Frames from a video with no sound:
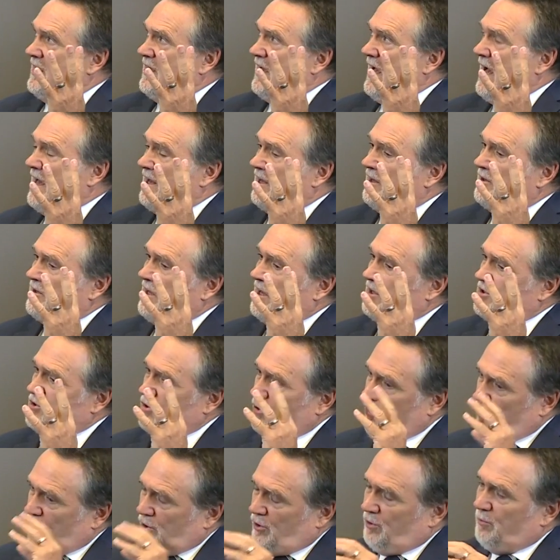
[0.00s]
And it's
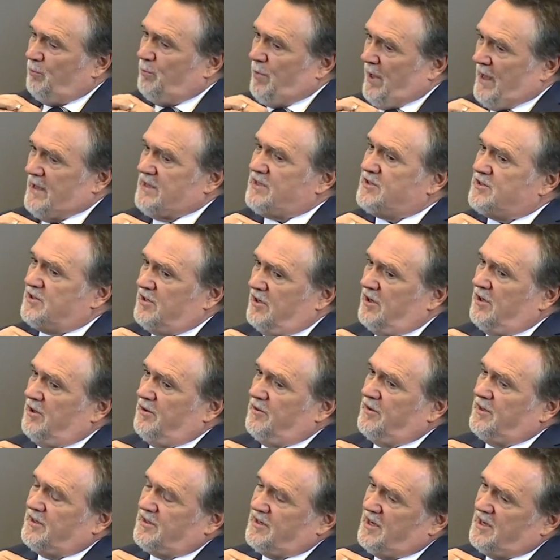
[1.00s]
all based
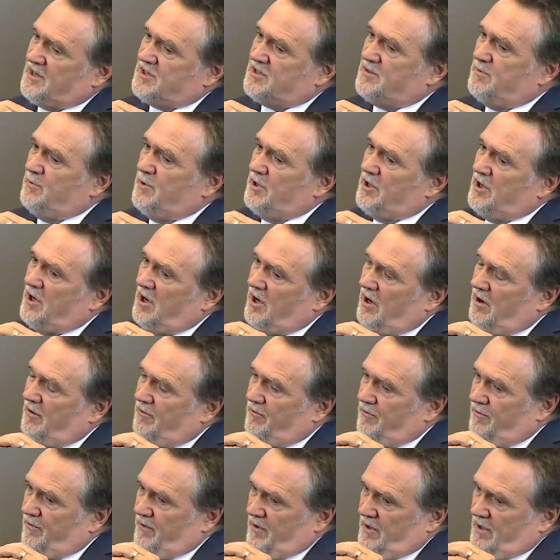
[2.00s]
on the testimony
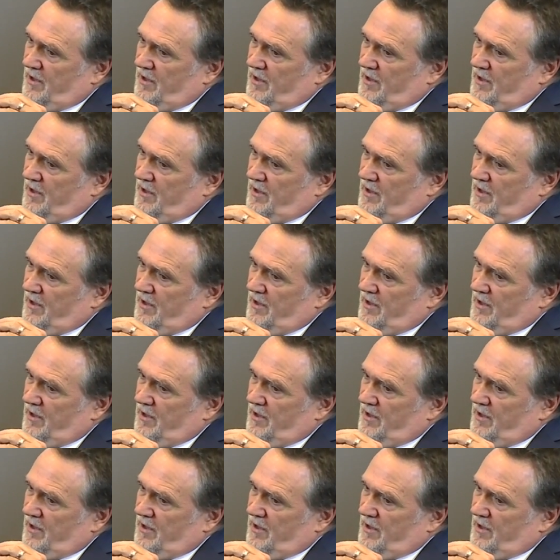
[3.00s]
of